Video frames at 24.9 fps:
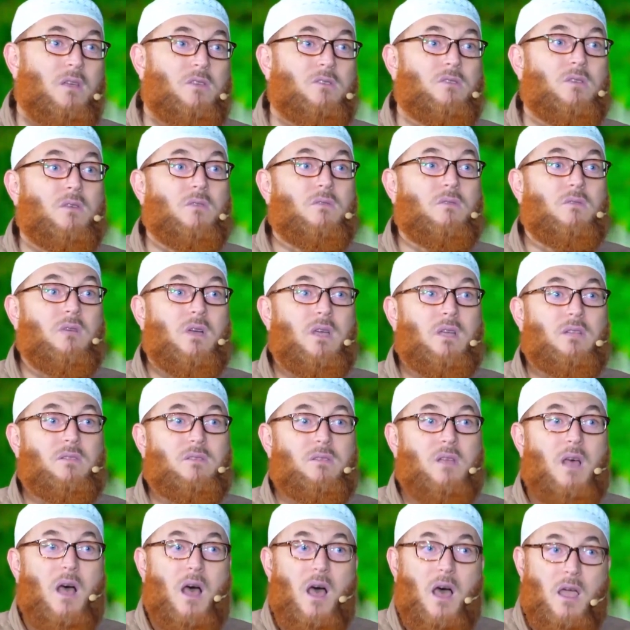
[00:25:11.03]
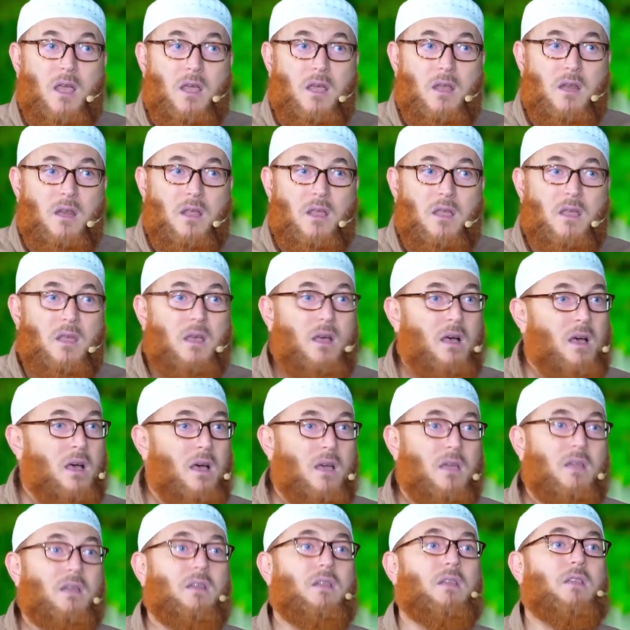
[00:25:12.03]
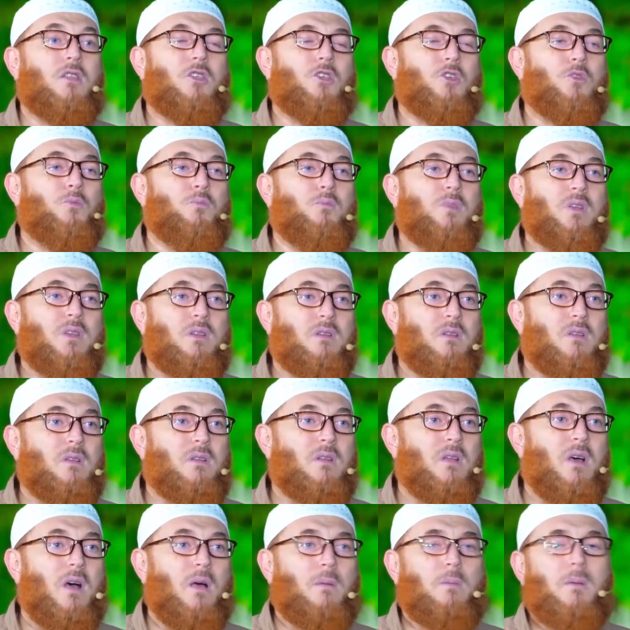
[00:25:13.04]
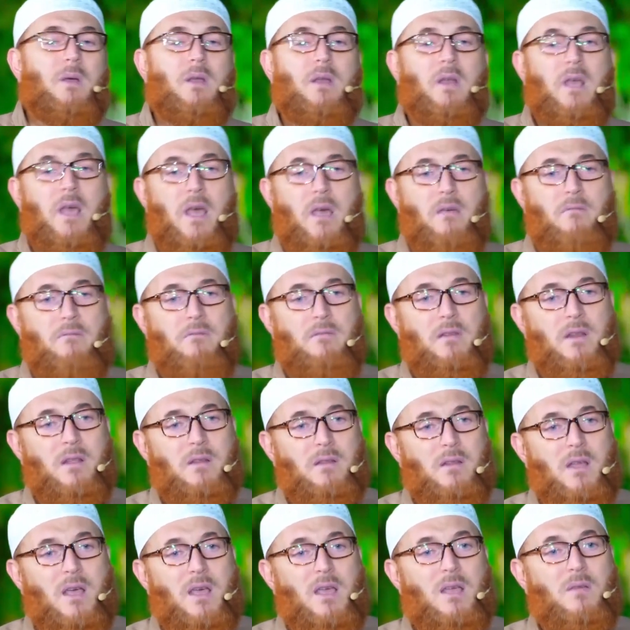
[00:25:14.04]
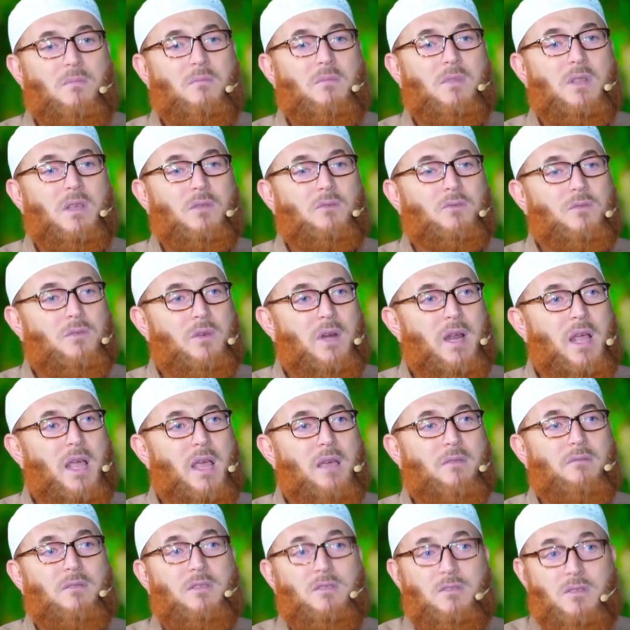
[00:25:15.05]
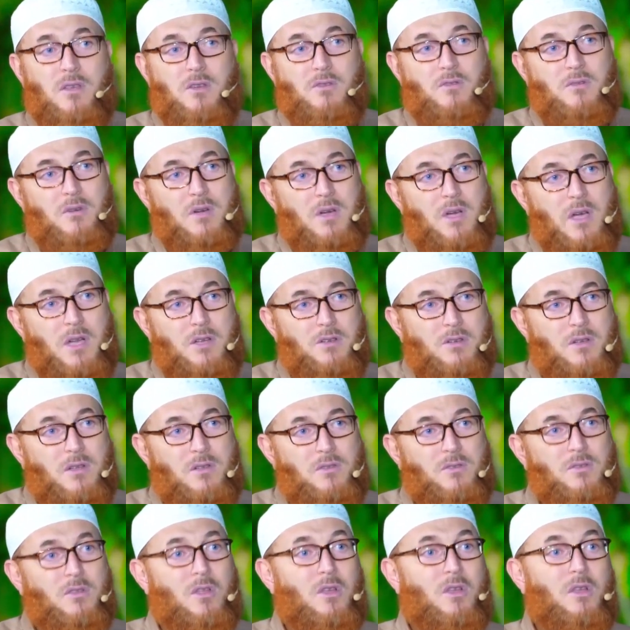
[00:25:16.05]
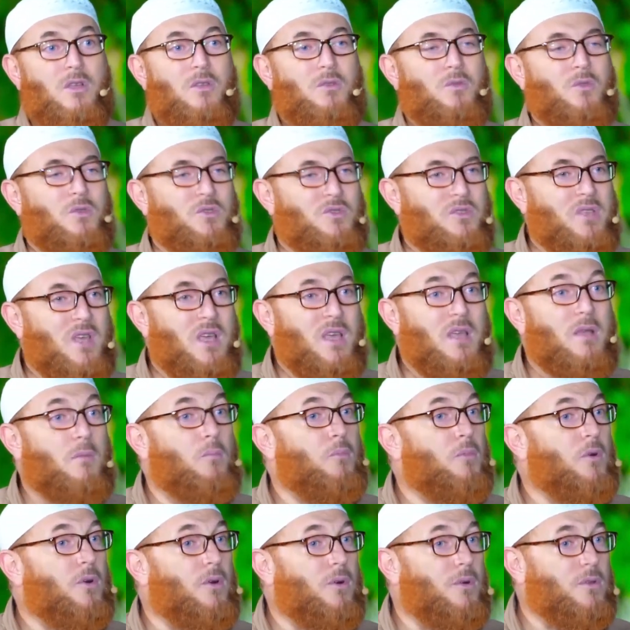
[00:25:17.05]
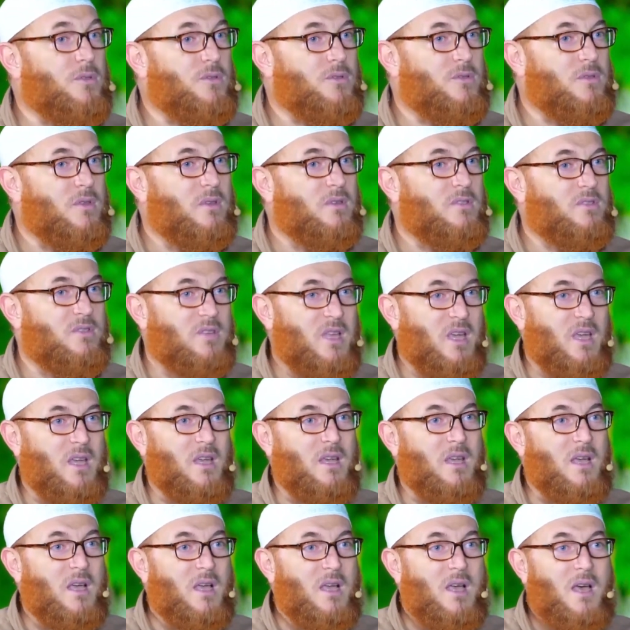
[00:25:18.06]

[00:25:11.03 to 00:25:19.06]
So it's highly, highly recommended upon every time that we're having sexual relations to say, both say,